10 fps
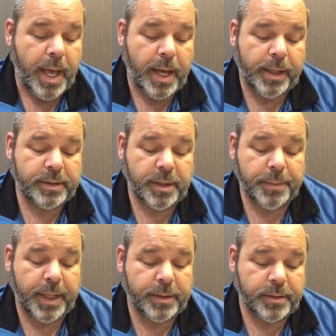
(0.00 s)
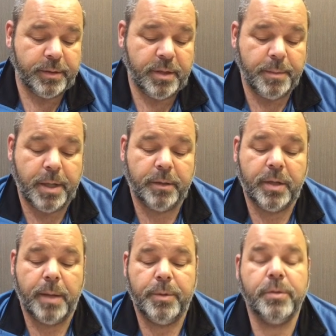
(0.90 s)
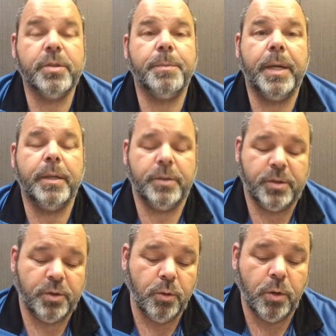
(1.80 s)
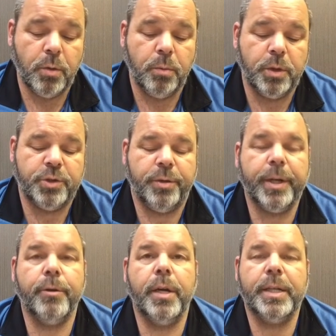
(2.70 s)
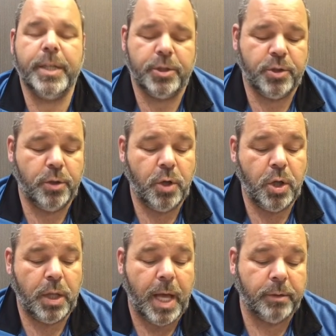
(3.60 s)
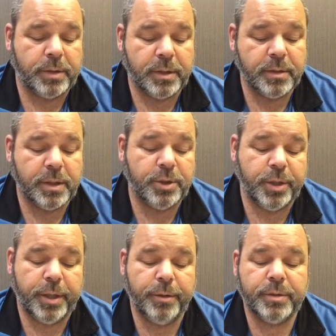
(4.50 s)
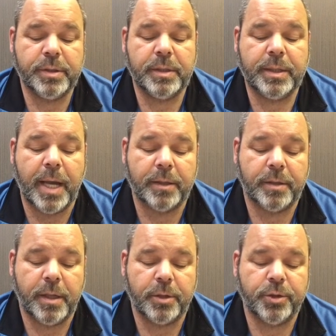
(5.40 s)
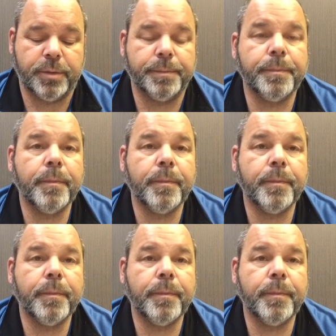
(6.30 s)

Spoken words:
And in some cases, the amount of time you spend in school will trigger additional allowances that you can use as a tax deduction.